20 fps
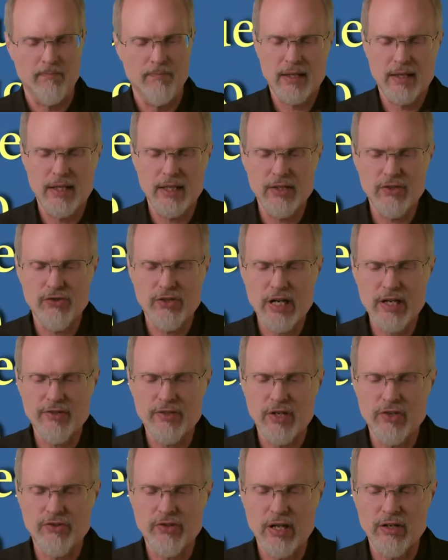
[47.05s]
Then
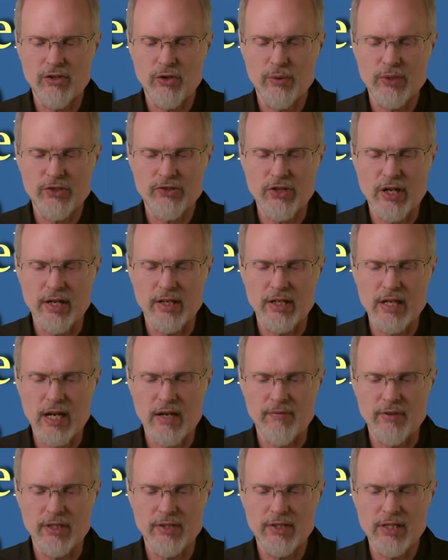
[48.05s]
Jesse said to his son
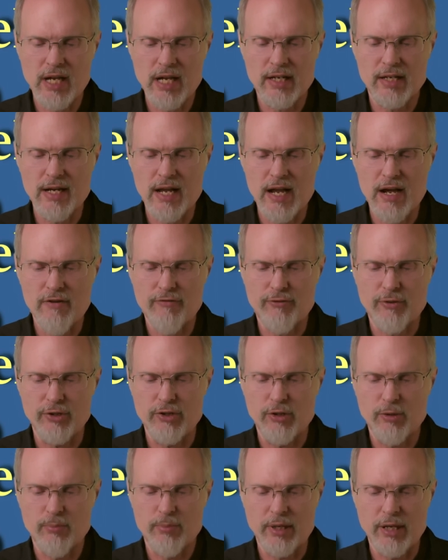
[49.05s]
David, "Take now for
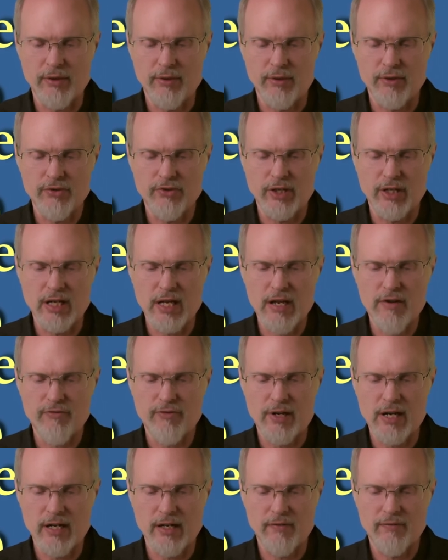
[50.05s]
your brothers an
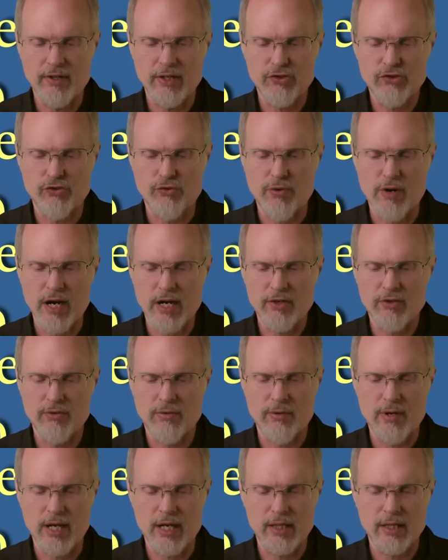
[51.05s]
ephah of this dried
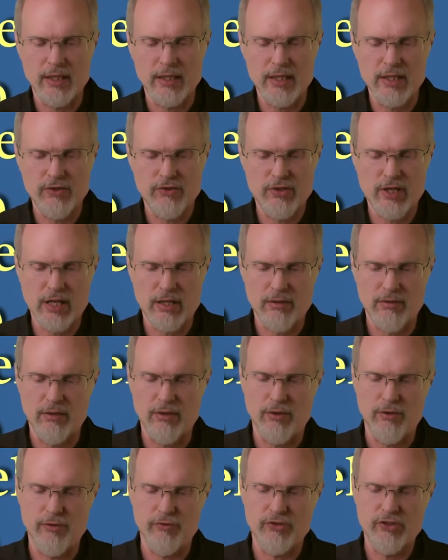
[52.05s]
grain and these ten
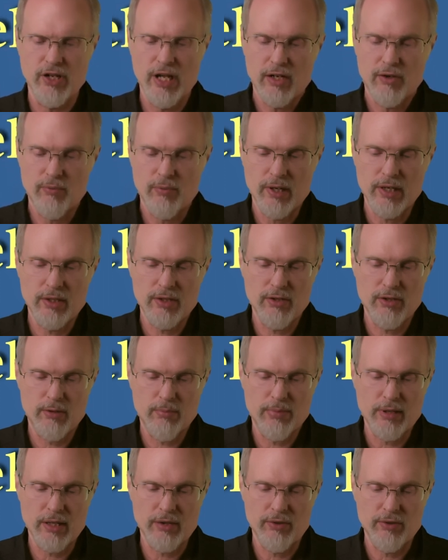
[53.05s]
loaves, and run to your
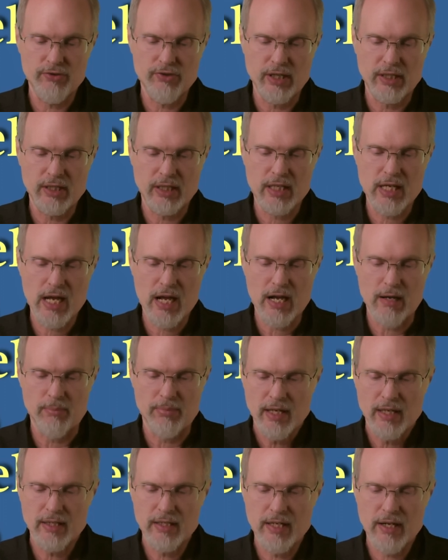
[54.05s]
brothers at the camp,
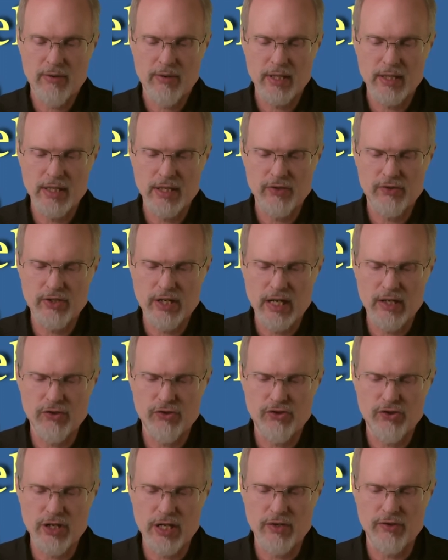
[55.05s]
and carry these ten
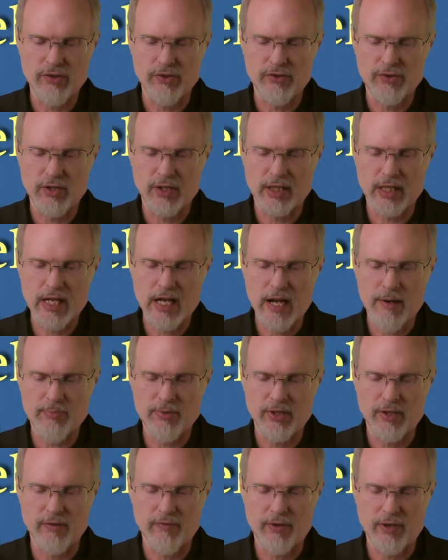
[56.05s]
cheeses to the
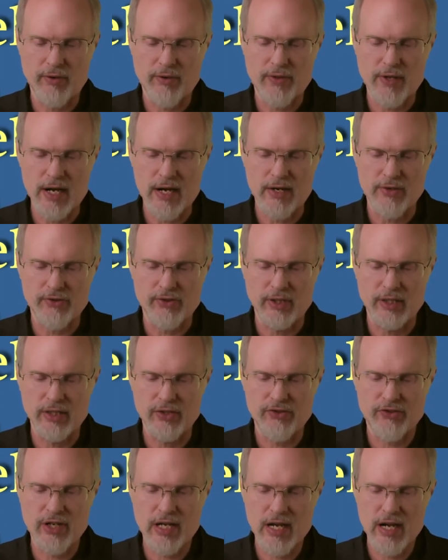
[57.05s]
captain of their thousand, and
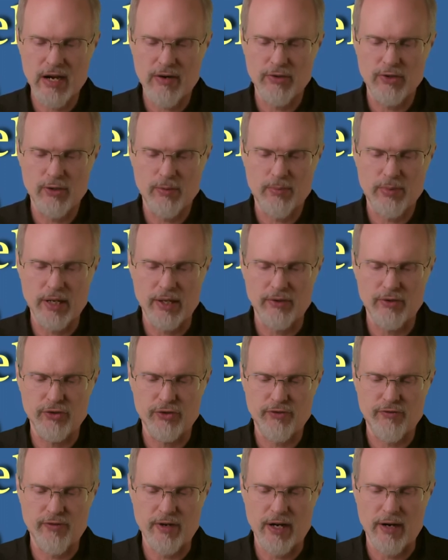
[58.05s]
see how your
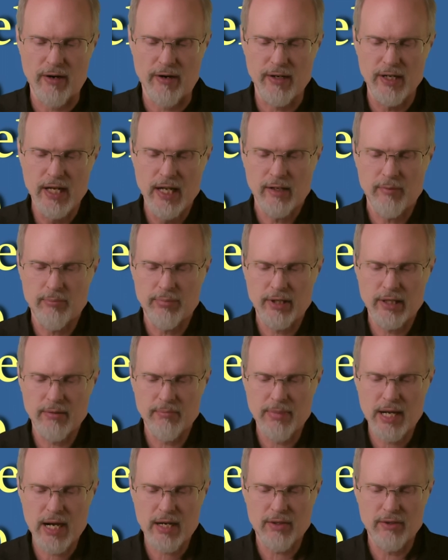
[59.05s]
brothers fare, and bring
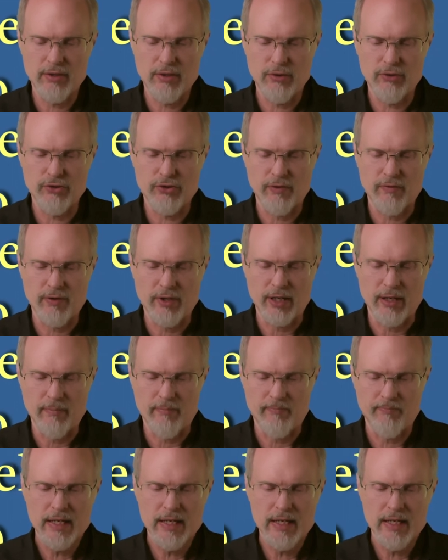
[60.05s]
back news of them."